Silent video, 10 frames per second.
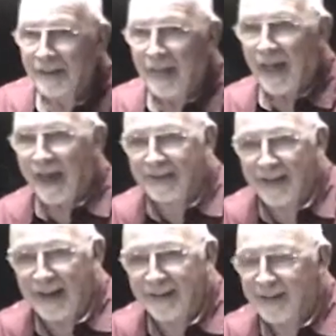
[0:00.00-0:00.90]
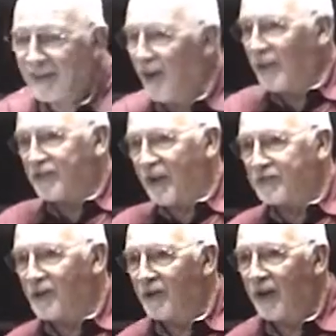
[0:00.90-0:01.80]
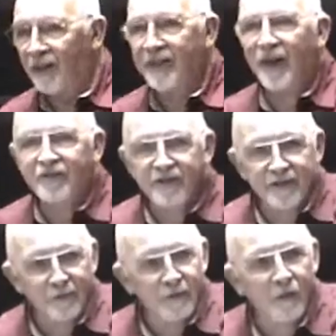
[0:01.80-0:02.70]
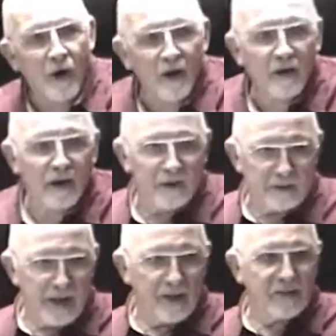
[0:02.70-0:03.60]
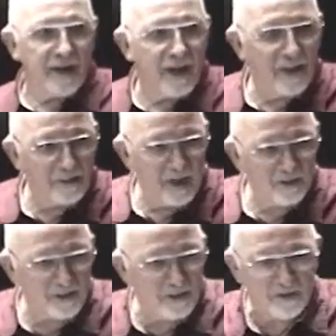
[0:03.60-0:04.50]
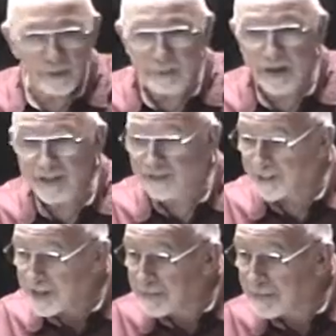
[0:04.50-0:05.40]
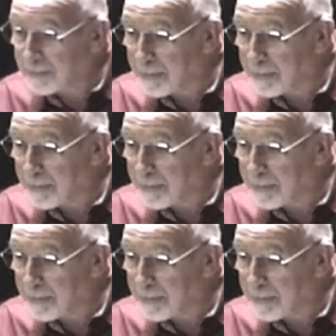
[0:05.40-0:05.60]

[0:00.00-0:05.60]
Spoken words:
And all this stuff's going on. The ushers would walk kind of down the aisle, and they'd see somebody sleeping.